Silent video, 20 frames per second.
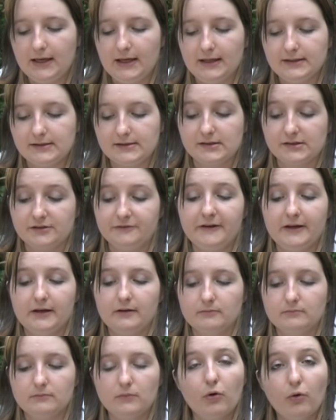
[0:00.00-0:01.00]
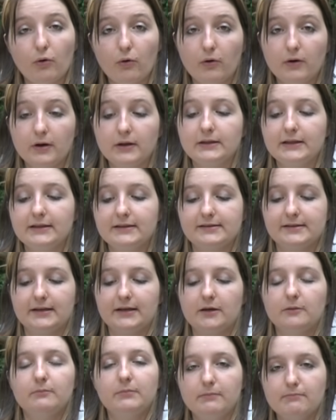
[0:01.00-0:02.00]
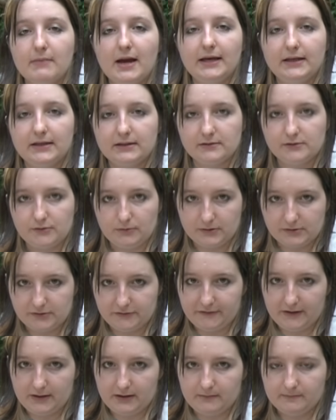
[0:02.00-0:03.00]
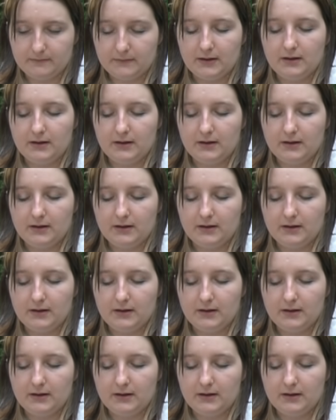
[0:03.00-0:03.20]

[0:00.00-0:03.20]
it's a sphere or at least it can be made into a sphere.